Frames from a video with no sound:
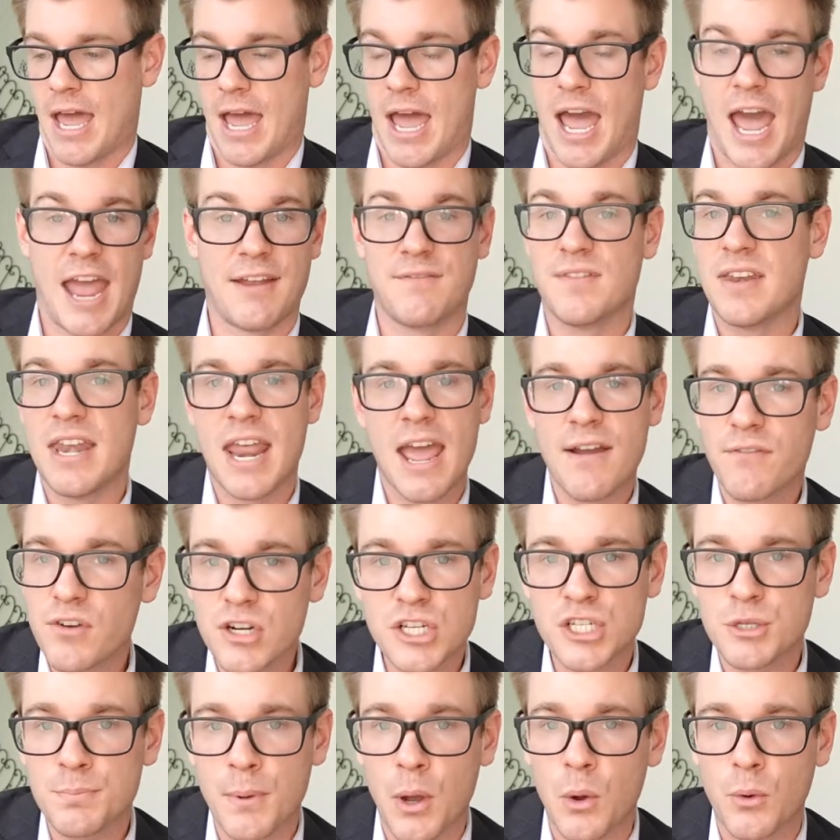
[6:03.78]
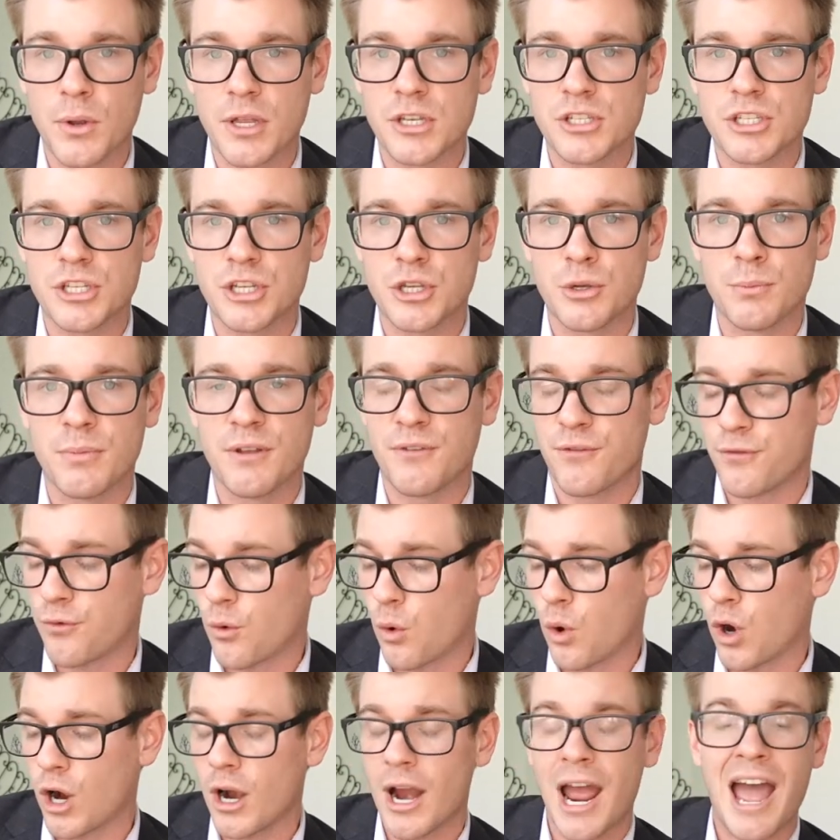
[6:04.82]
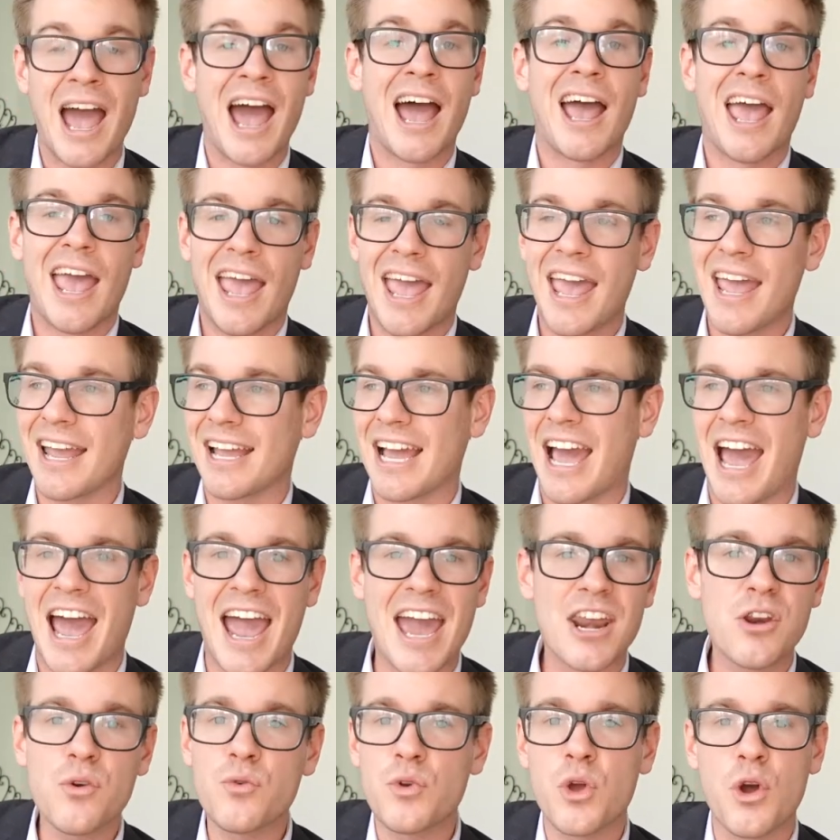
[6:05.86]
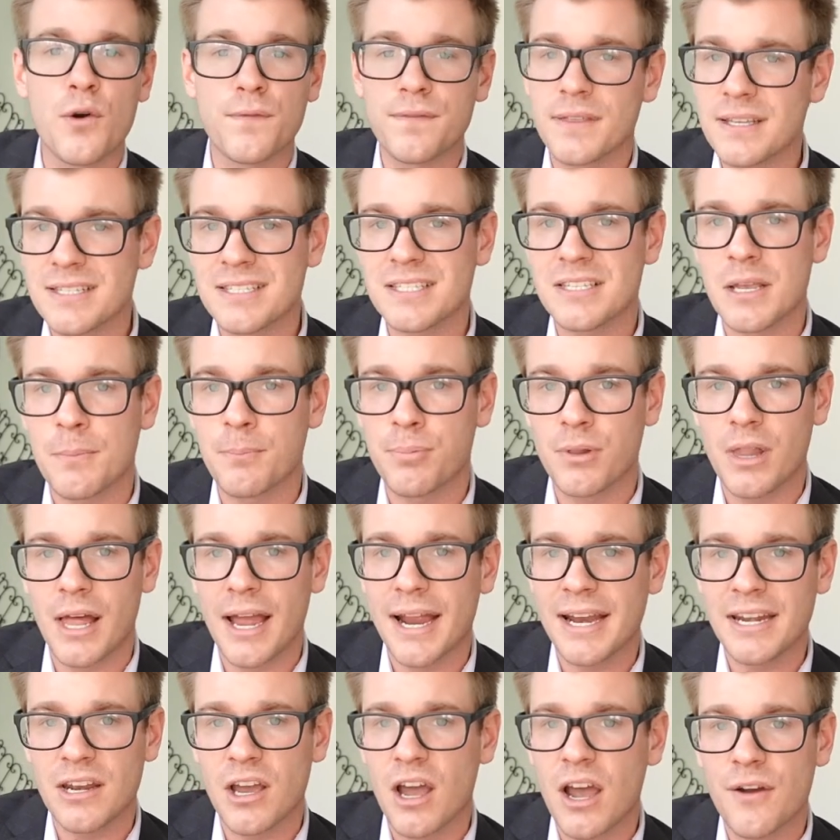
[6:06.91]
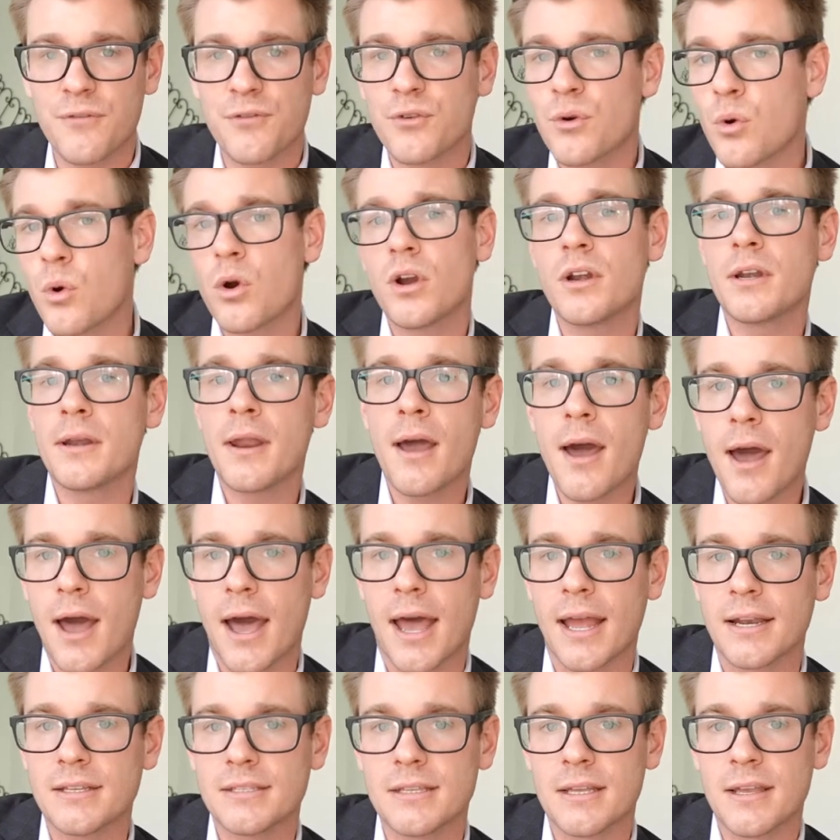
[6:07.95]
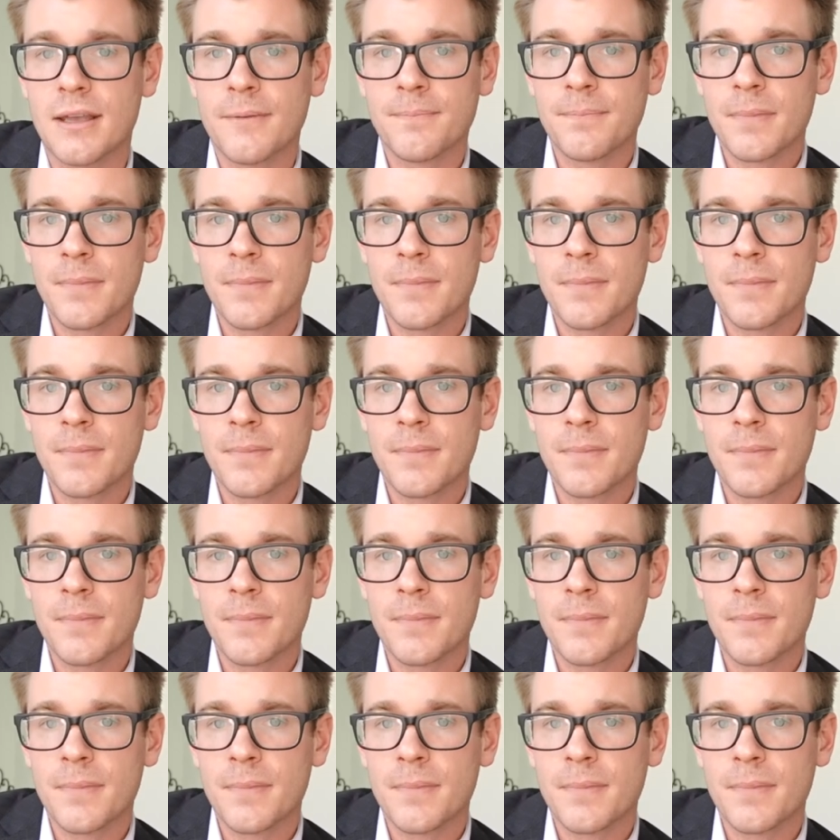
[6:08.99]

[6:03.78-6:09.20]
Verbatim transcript: I've never spoken to you before. Heck, I don't know if this is a blind offer or not.